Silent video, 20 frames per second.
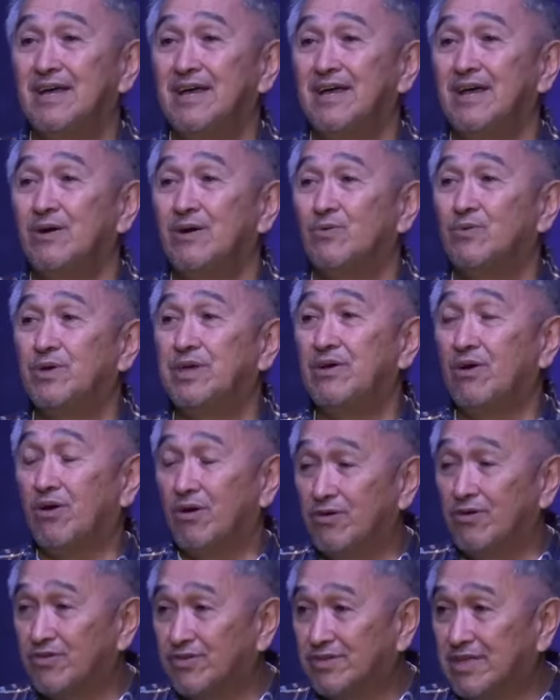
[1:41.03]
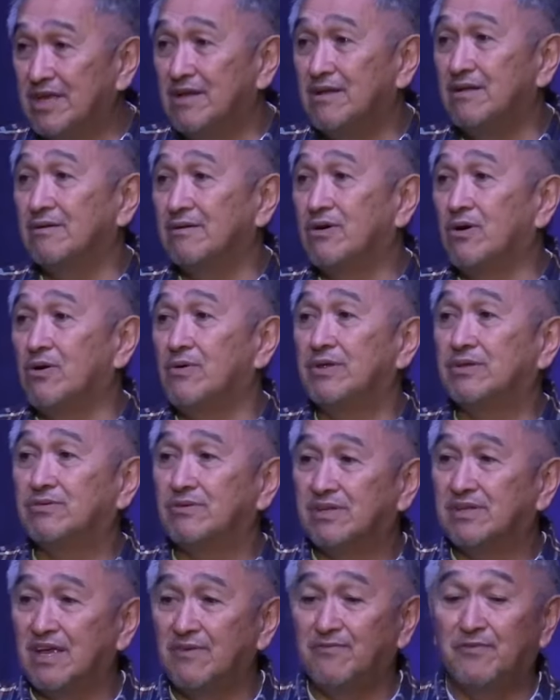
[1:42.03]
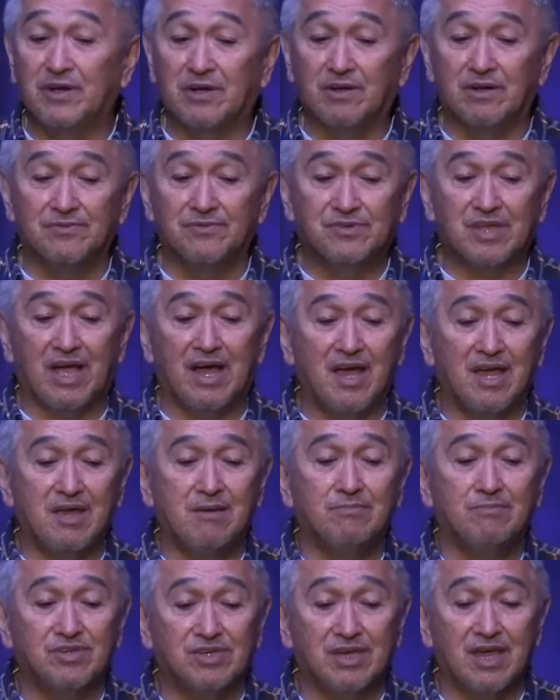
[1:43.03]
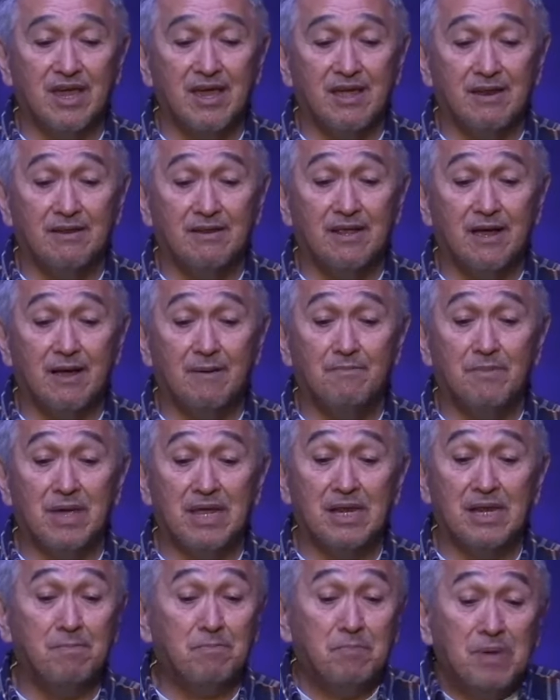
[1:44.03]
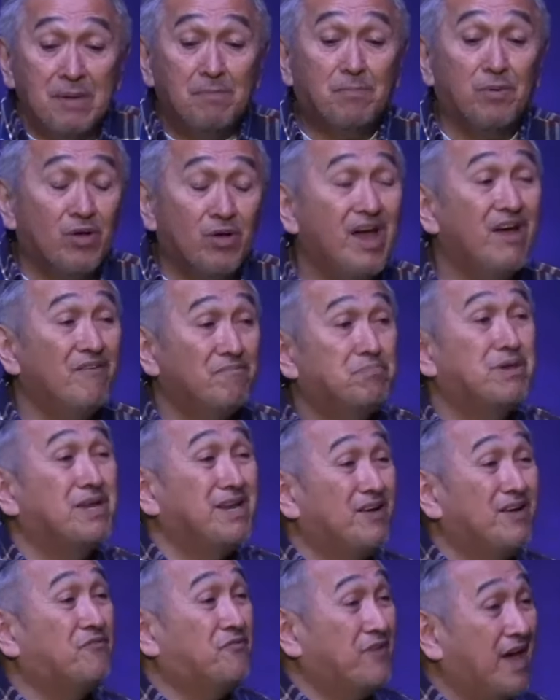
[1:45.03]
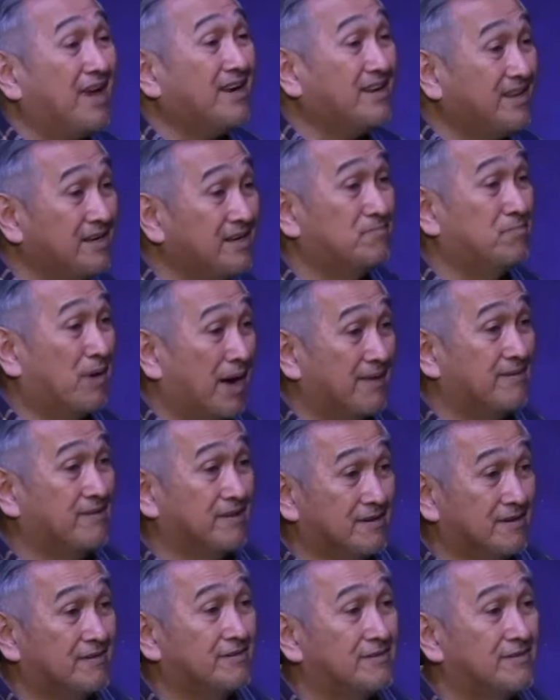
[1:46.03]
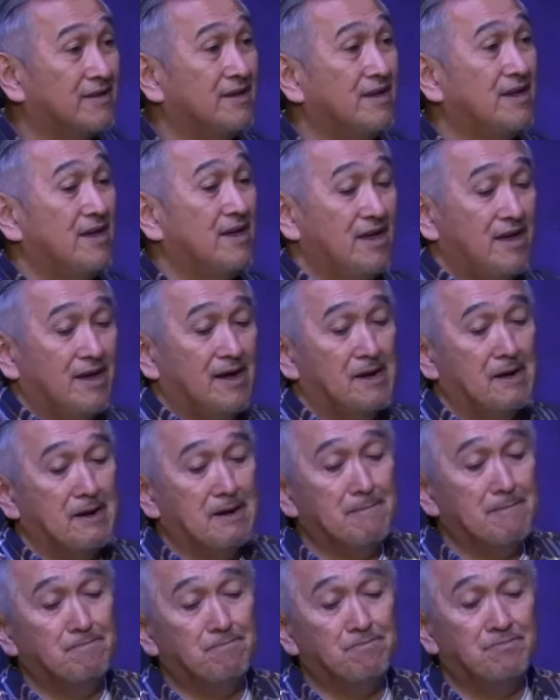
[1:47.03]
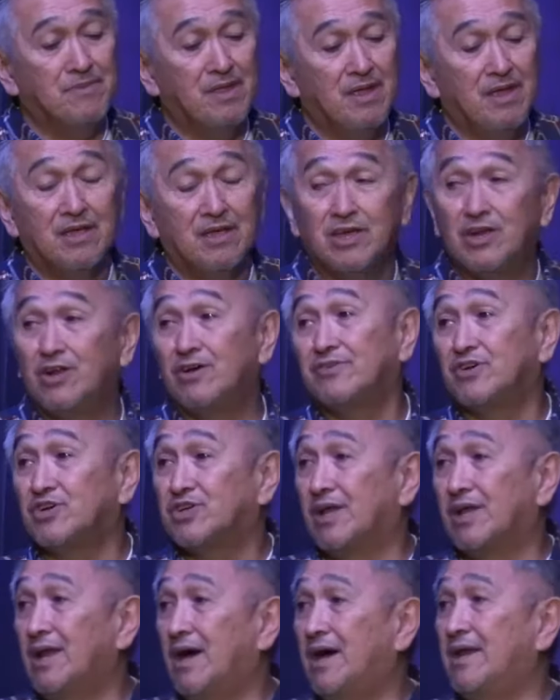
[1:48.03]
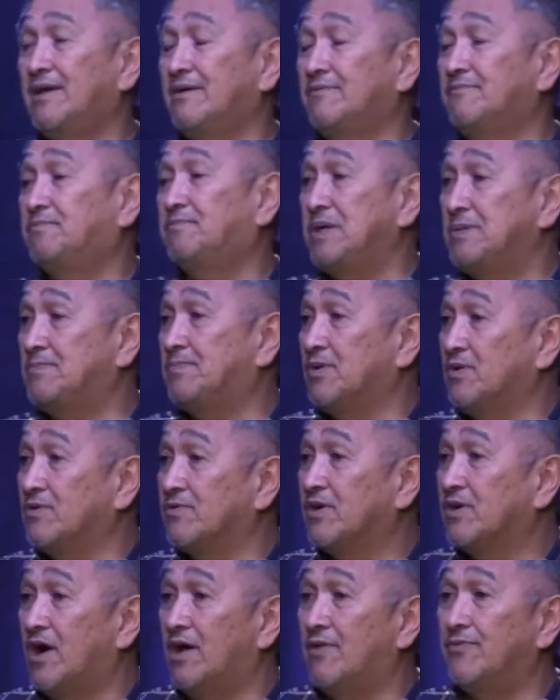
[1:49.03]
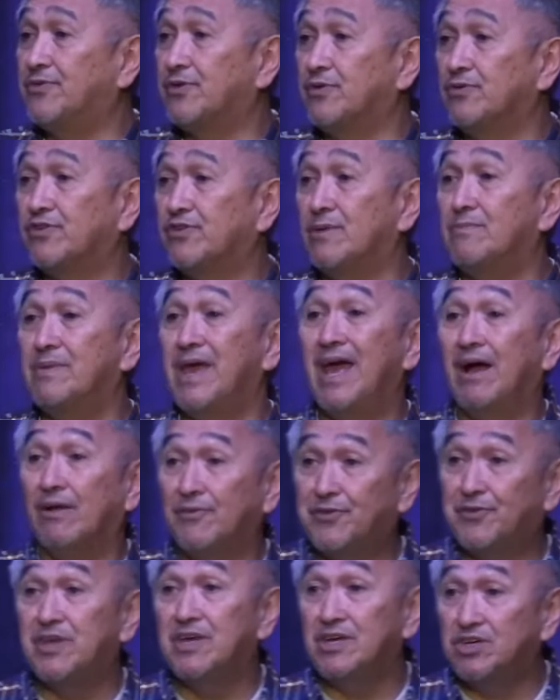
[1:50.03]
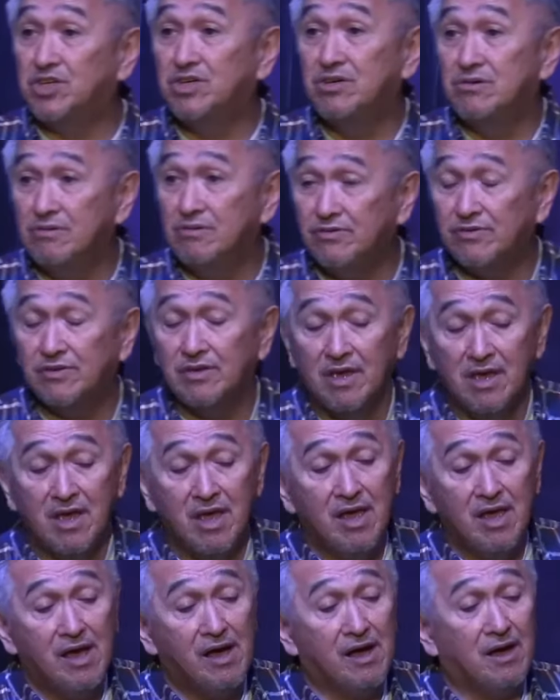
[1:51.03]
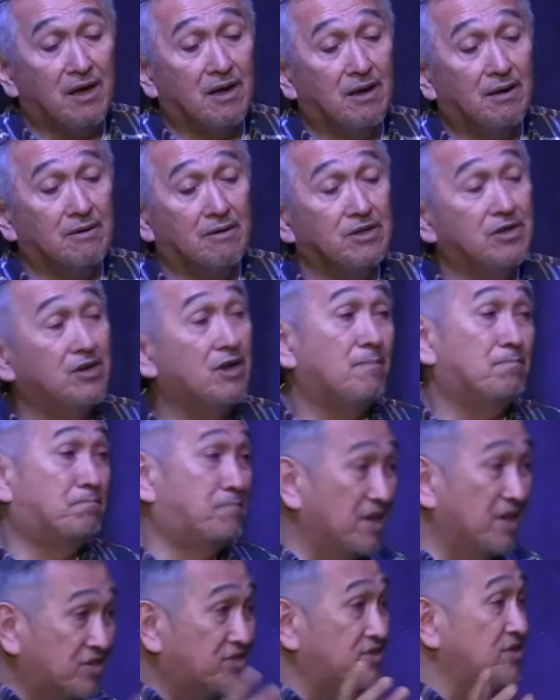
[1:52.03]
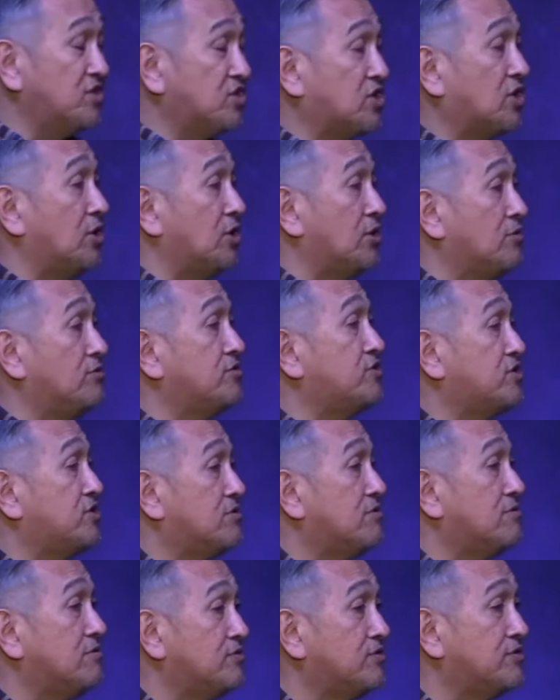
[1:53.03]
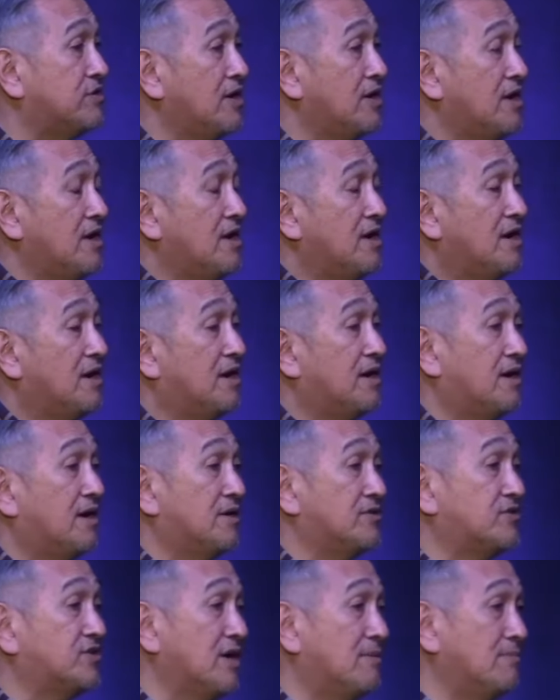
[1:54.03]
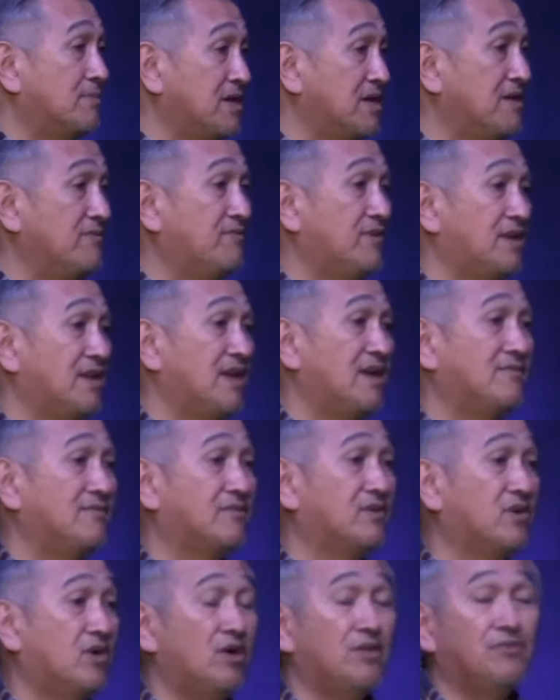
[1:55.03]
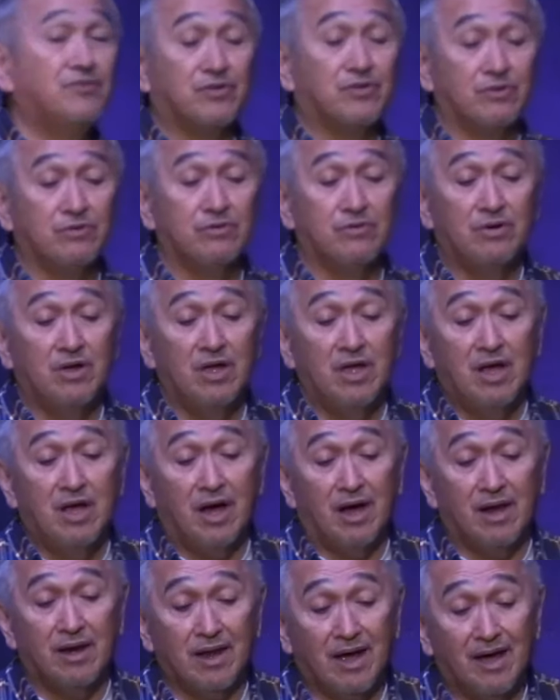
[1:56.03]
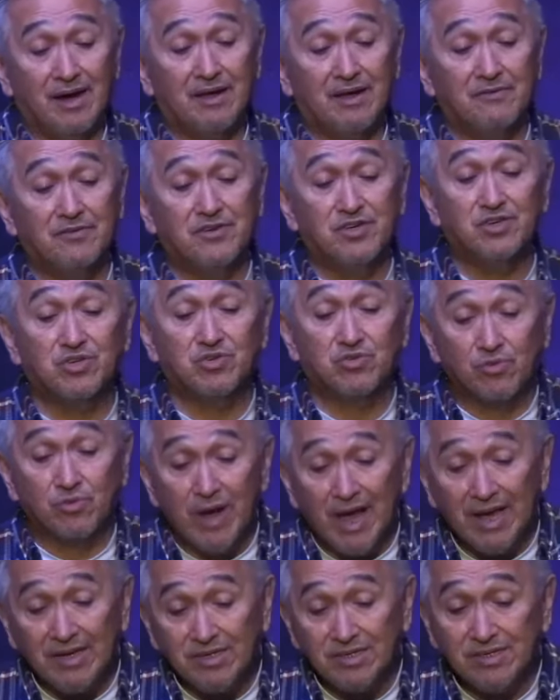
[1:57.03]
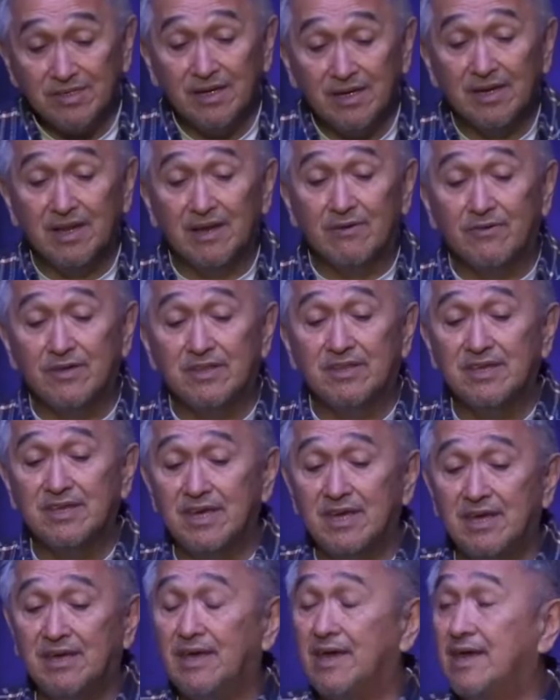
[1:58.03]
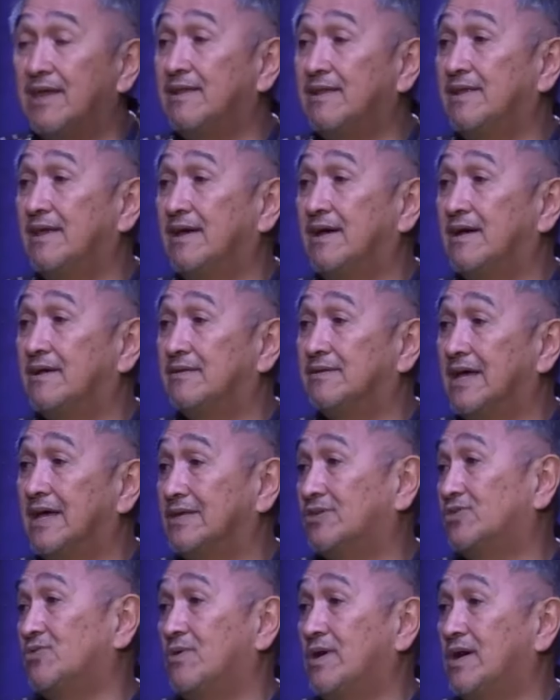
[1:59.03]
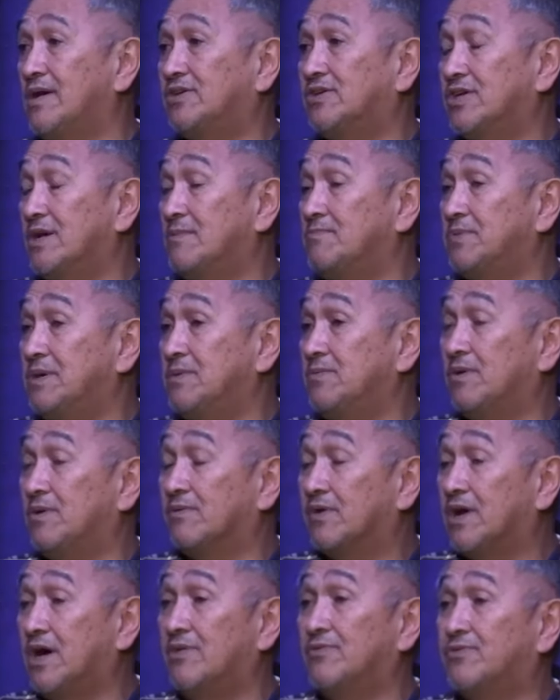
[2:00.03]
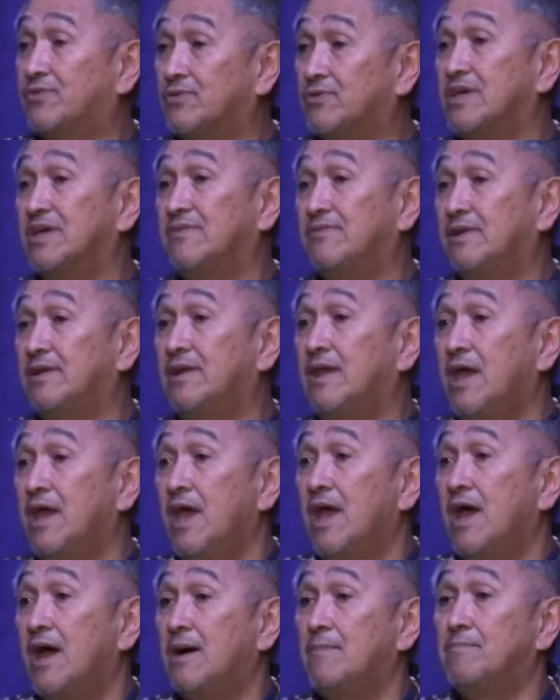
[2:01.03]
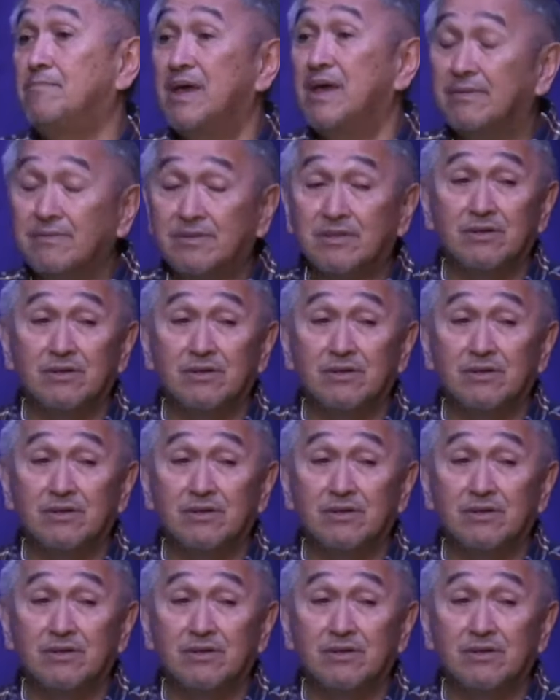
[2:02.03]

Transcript: we are still going through difficult times, and uh, many people have been affected by this. Um, you know, there's a lot of people who've gone through some health issues, uh, you know, business closures. Uh, some even have gone through a lot of stress and everything, and uh, that's why some people have gone through even mental